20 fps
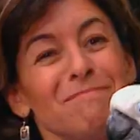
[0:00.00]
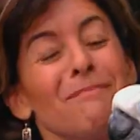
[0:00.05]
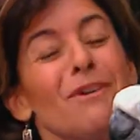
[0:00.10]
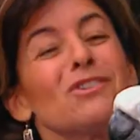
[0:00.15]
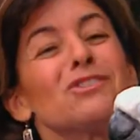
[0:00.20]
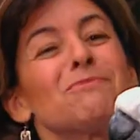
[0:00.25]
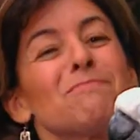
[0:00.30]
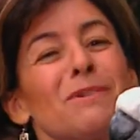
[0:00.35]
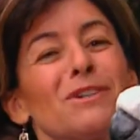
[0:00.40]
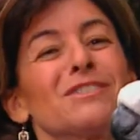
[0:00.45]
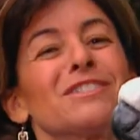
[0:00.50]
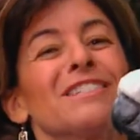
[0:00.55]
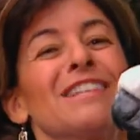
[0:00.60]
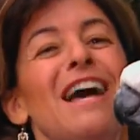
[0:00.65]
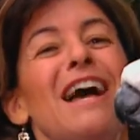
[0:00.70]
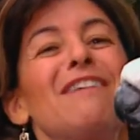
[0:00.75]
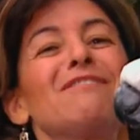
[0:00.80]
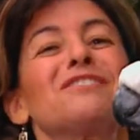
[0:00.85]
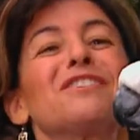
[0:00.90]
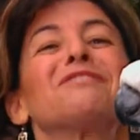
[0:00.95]
most birds'
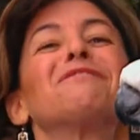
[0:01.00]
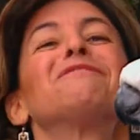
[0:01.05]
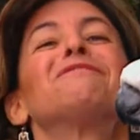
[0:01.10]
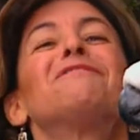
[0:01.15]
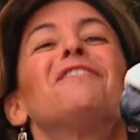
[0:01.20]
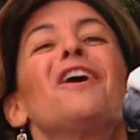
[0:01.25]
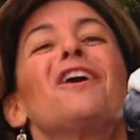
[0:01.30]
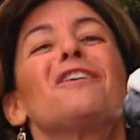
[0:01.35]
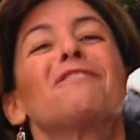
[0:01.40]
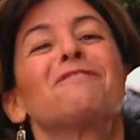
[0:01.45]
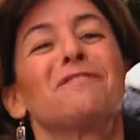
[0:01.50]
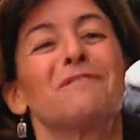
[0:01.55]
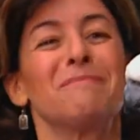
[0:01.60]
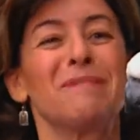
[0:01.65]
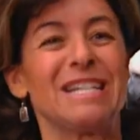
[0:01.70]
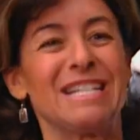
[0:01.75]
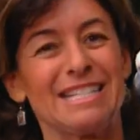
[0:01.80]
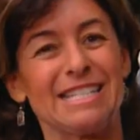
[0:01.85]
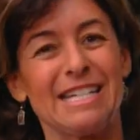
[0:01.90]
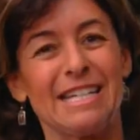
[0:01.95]
lives are far from
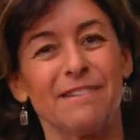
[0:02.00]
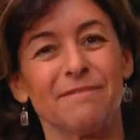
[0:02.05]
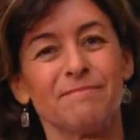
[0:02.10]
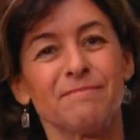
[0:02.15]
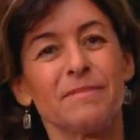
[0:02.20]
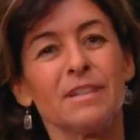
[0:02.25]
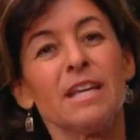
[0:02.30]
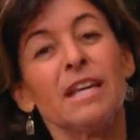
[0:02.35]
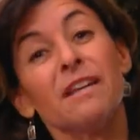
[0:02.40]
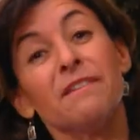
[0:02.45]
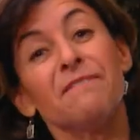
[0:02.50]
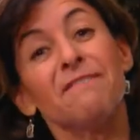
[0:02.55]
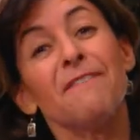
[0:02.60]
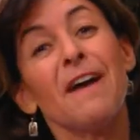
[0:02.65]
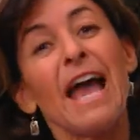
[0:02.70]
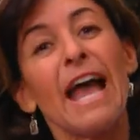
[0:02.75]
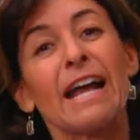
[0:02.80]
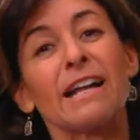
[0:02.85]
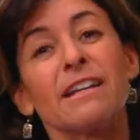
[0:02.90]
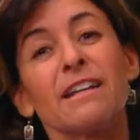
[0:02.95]
easy. In
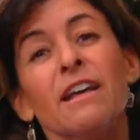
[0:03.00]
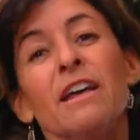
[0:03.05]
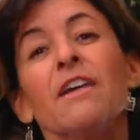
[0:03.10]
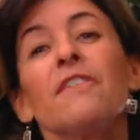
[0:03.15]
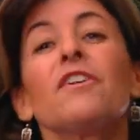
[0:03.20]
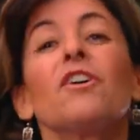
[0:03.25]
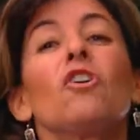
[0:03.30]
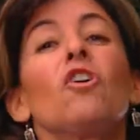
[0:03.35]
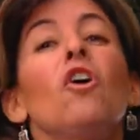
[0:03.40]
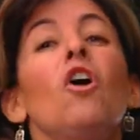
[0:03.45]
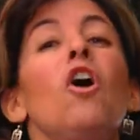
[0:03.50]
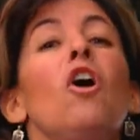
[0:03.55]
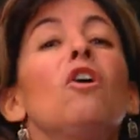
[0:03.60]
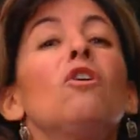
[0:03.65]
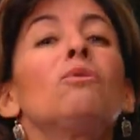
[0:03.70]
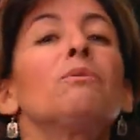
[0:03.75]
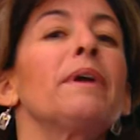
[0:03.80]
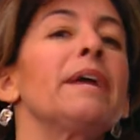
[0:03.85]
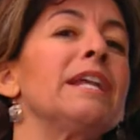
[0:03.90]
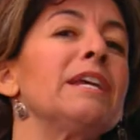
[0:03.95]
fact, there are
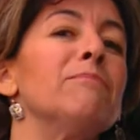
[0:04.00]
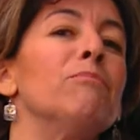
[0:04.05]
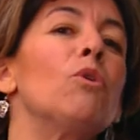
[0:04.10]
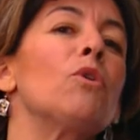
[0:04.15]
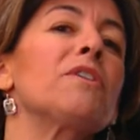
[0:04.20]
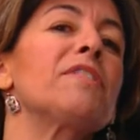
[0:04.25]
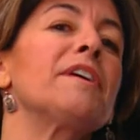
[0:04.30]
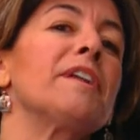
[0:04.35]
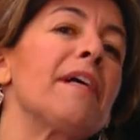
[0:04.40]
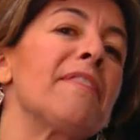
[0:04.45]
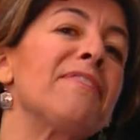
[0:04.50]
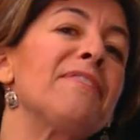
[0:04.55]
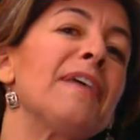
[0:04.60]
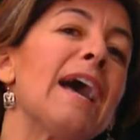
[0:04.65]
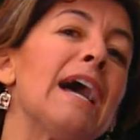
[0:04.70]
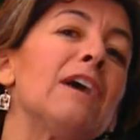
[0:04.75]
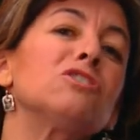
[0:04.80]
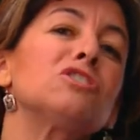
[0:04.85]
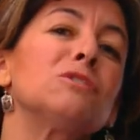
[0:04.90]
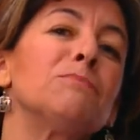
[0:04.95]
already more than
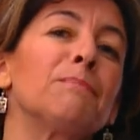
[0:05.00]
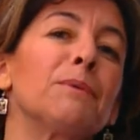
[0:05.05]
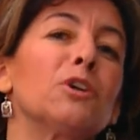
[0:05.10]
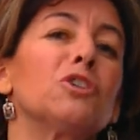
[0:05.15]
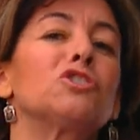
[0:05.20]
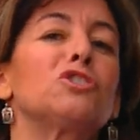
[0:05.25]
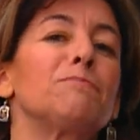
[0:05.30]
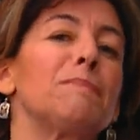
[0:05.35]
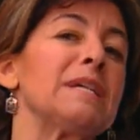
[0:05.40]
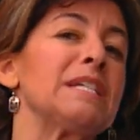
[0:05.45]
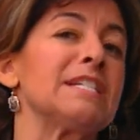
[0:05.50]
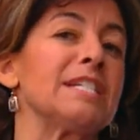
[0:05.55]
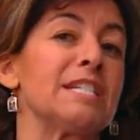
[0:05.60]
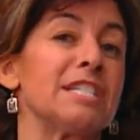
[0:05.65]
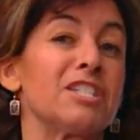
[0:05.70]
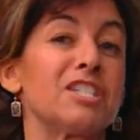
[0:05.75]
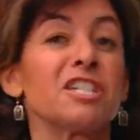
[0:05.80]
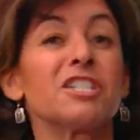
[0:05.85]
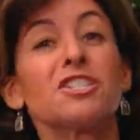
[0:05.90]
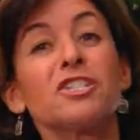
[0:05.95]
1,000 bird
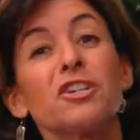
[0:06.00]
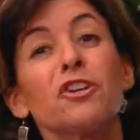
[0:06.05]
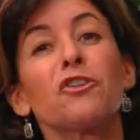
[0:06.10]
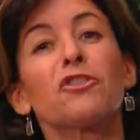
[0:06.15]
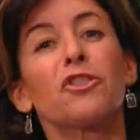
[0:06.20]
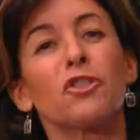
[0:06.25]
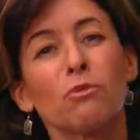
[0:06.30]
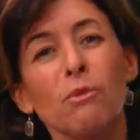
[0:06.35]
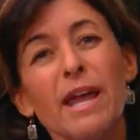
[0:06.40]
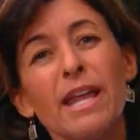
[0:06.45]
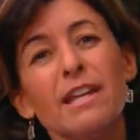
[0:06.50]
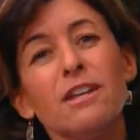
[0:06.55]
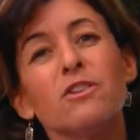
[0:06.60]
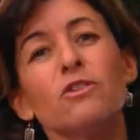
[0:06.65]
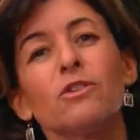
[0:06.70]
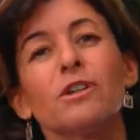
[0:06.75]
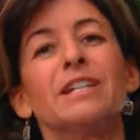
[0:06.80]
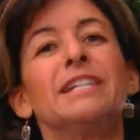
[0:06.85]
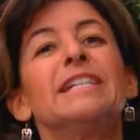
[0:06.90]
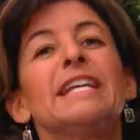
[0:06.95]
species considered threatened
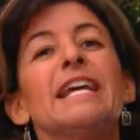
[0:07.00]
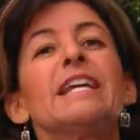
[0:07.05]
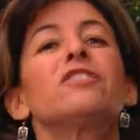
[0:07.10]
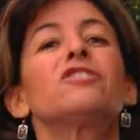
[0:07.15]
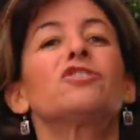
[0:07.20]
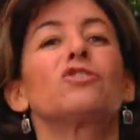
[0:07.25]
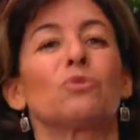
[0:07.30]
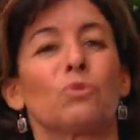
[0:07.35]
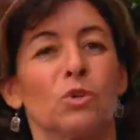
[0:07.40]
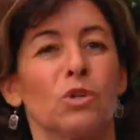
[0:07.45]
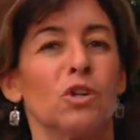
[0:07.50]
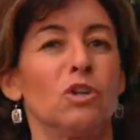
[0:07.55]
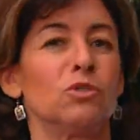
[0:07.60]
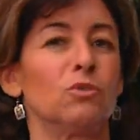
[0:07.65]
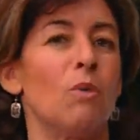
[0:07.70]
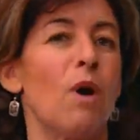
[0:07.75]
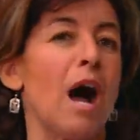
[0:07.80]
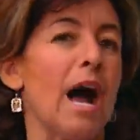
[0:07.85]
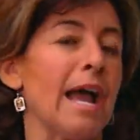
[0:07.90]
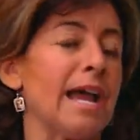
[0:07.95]
or endangered
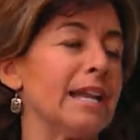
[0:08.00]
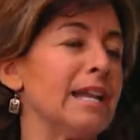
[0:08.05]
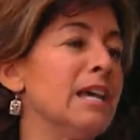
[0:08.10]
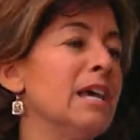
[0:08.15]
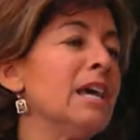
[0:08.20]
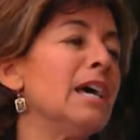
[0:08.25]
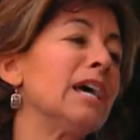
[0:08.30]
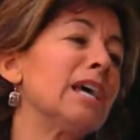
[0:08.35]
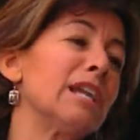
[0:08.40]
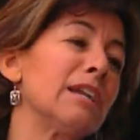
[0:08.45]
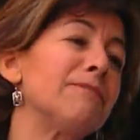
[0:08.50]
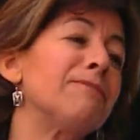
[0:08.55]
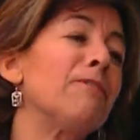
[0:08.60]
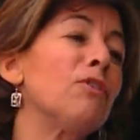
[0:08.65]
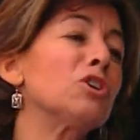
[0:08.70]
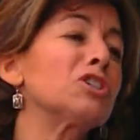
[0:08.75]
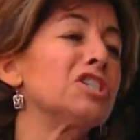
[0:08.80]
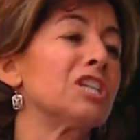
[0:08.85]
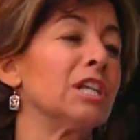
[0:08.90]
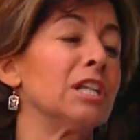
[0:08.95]
worldwide. And
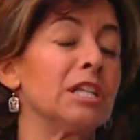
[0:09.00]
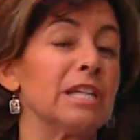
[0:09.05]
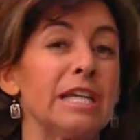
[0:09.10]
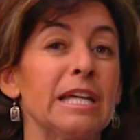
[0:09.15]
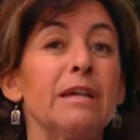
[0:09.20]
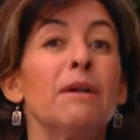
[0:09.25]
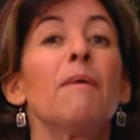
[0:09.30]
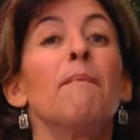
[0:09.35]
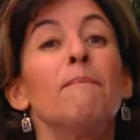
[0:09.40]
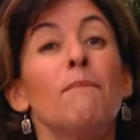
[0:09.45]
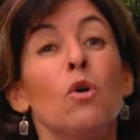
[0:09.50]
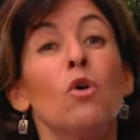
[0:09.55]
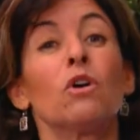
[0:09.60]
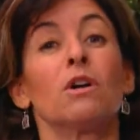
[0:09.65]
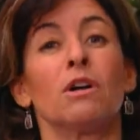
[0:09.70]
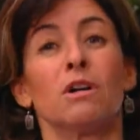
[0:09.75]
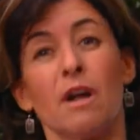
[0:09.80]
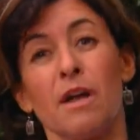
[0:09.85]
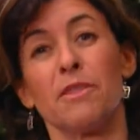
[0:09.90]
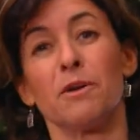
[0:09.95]
unfortunately, more
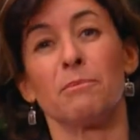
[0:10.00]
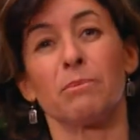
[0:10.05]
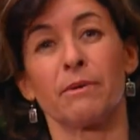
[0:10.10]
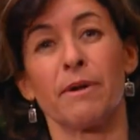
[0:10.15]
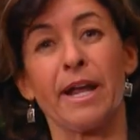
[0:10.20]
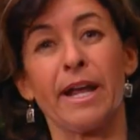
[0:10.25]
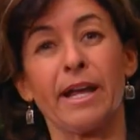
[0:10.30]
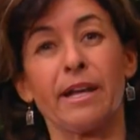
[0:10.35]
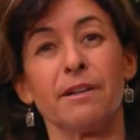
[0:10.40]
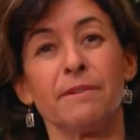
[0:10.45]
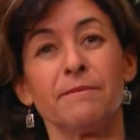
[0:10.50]
are on the brink.